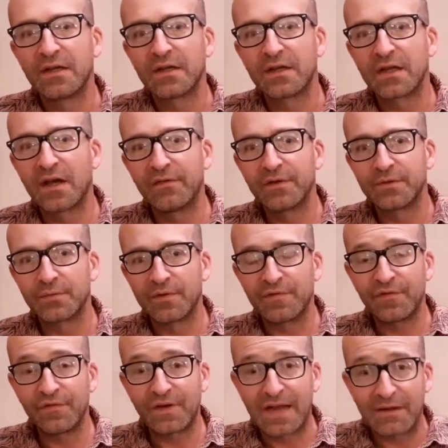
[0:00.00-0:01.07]
covered with
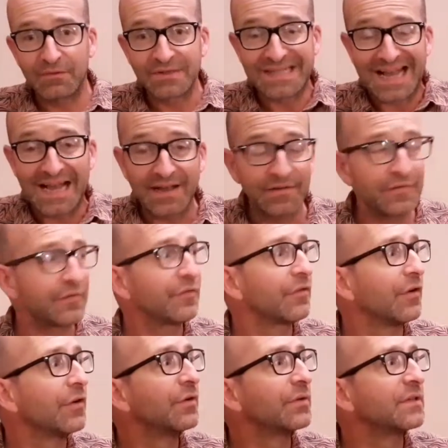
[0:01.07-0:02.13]
flowers and
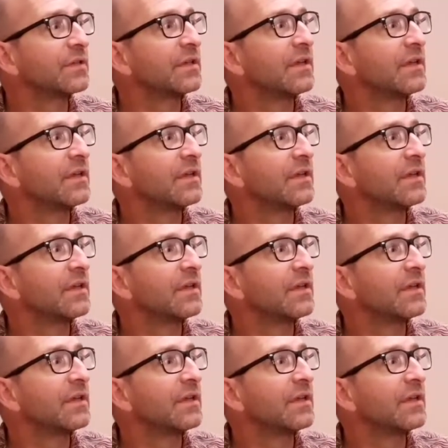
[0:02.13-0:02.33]
fruit,